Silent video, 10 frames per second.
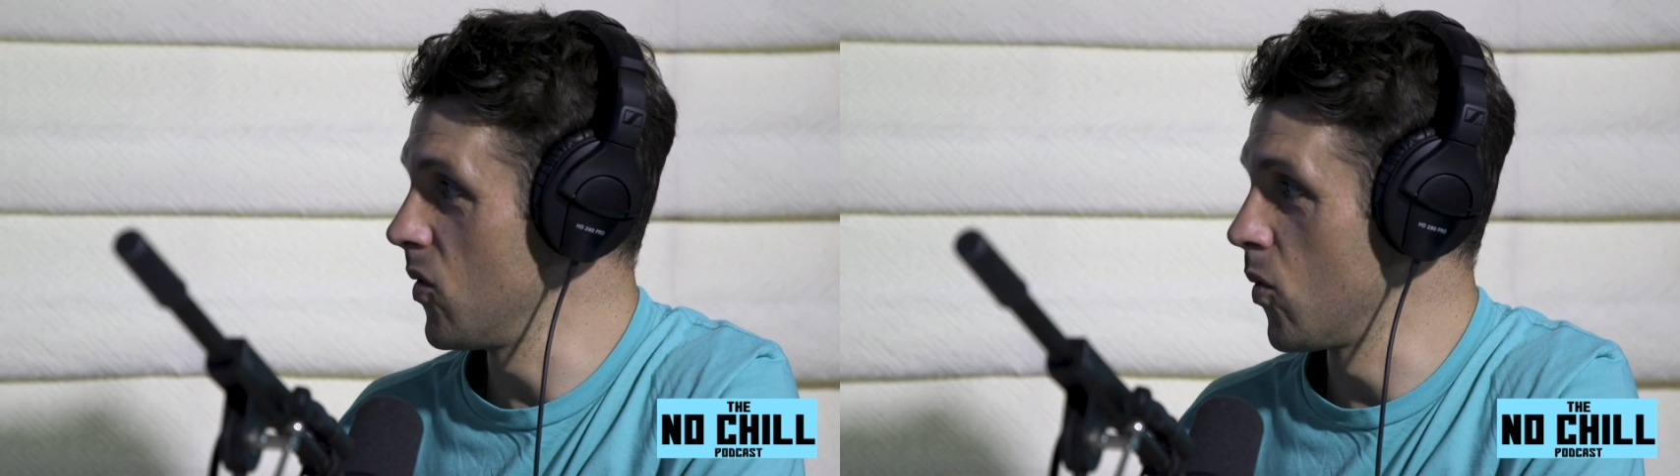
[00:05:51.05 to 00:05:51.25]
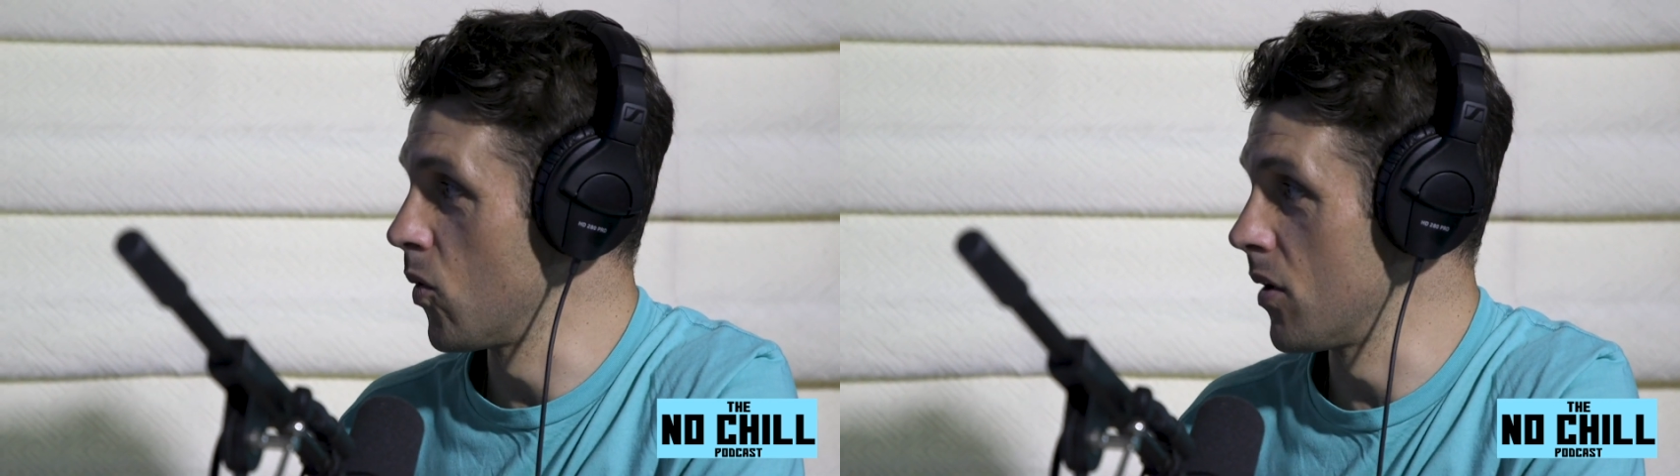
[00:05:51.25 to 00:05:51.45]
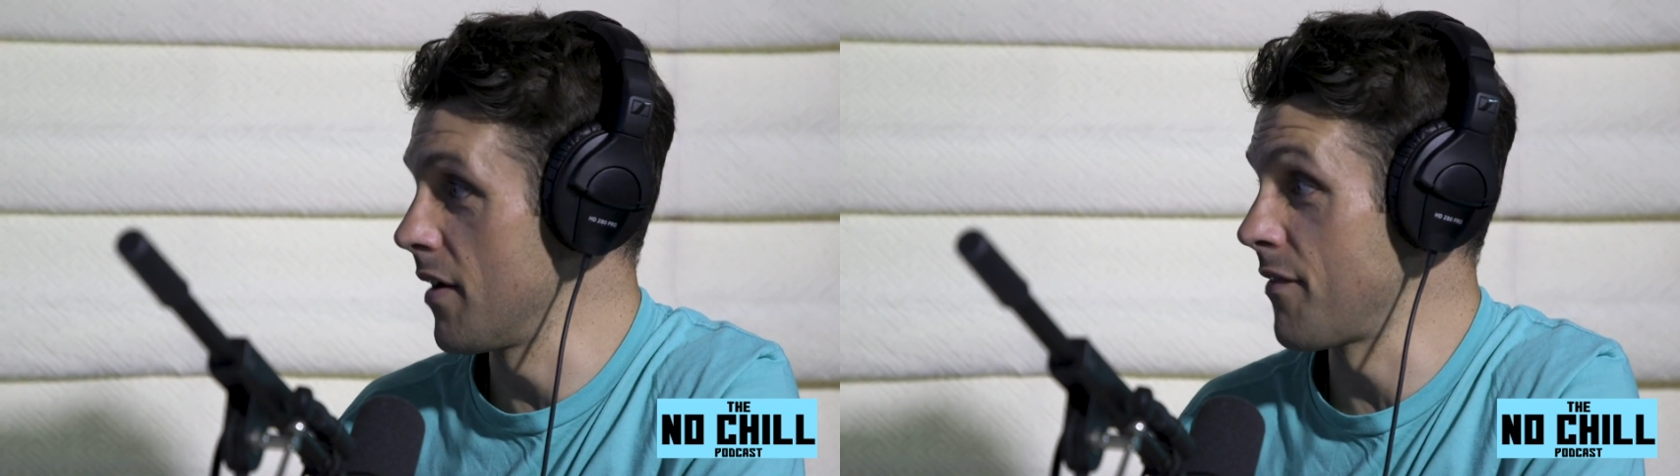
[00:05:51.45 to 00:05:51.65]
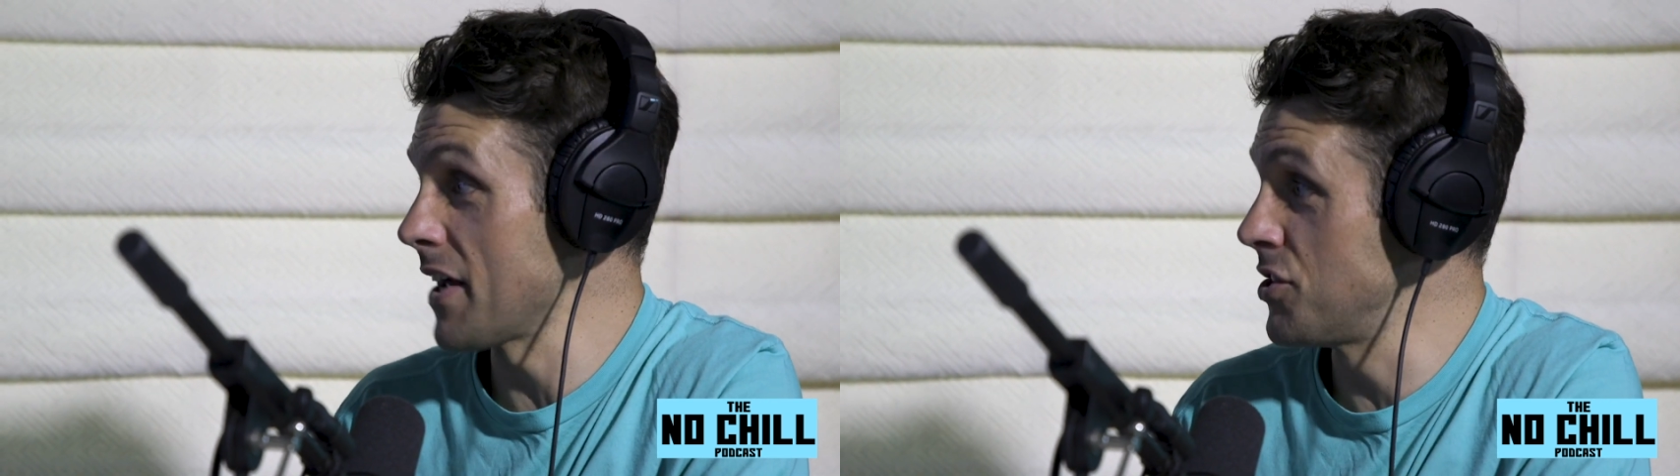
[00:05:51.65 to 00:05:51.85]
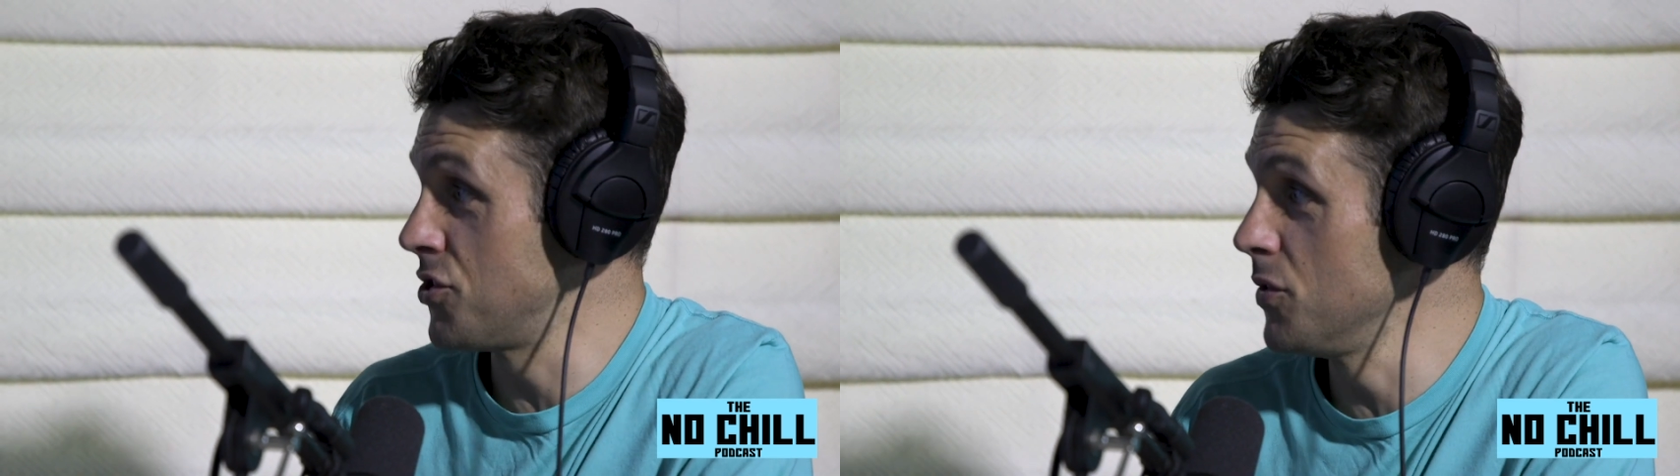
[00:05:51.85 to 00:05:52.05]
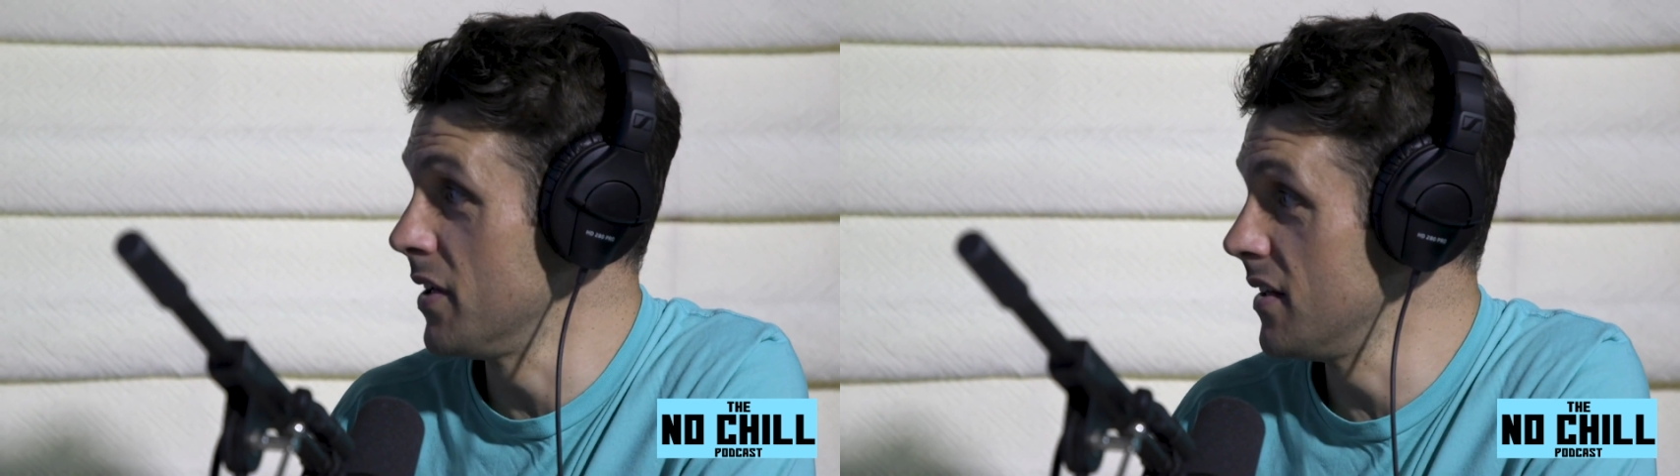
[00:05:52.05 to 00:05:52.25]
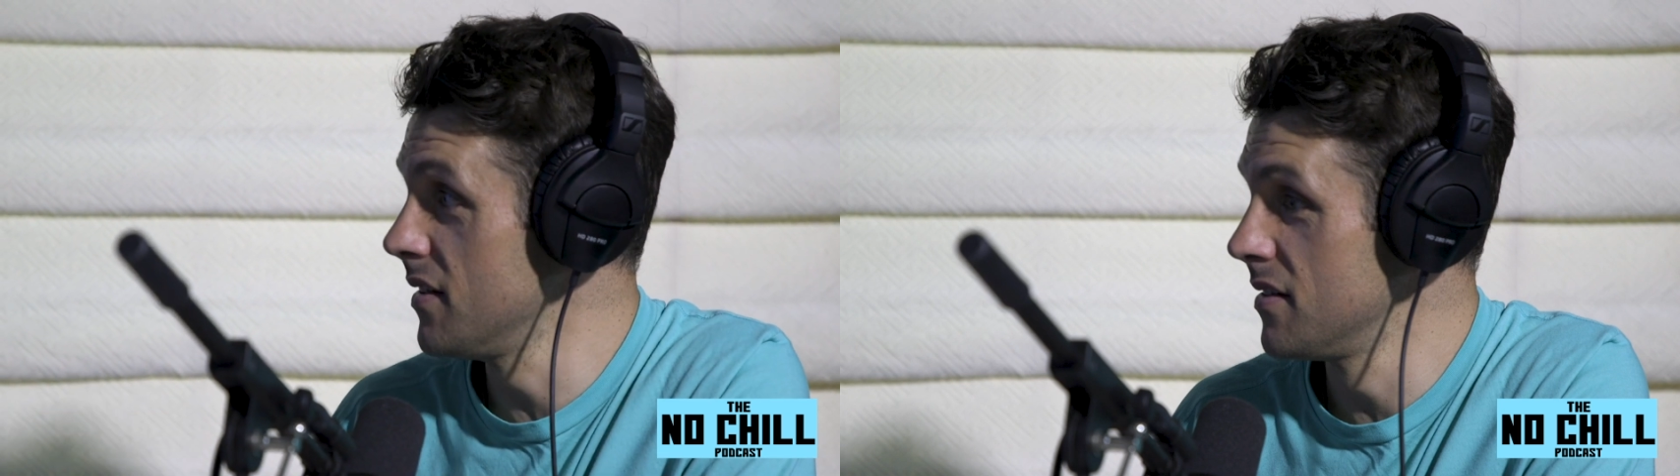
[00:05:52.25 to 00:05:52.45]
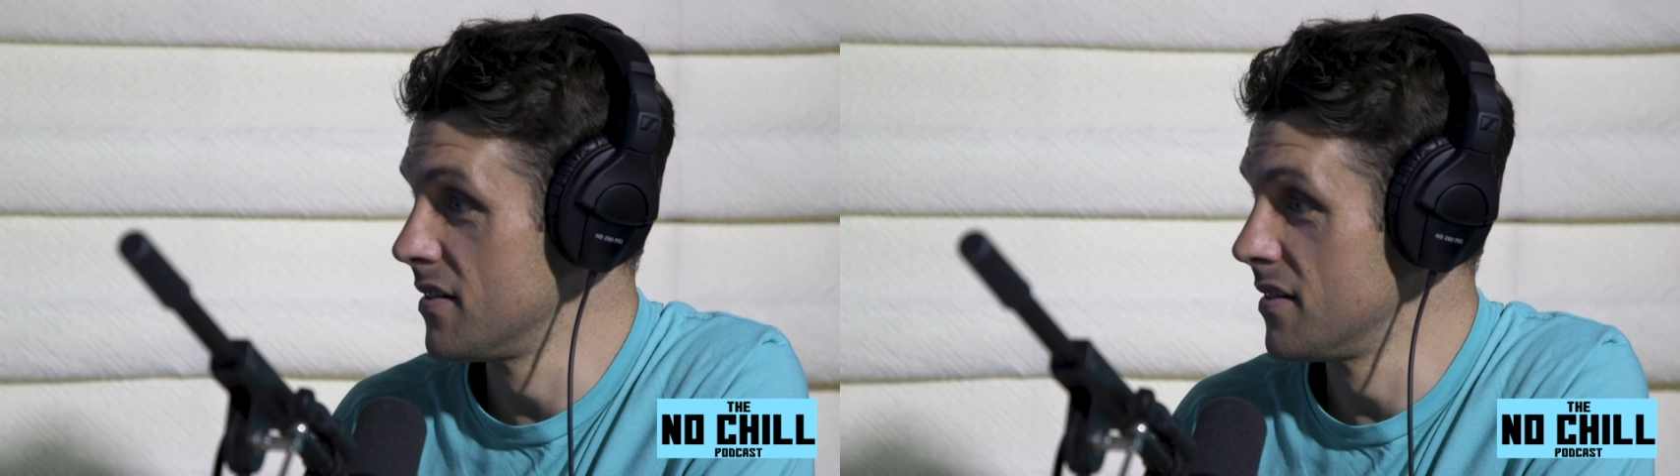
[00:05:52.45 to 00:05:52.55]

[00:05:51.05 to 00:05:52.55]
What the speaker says: or if I shoot it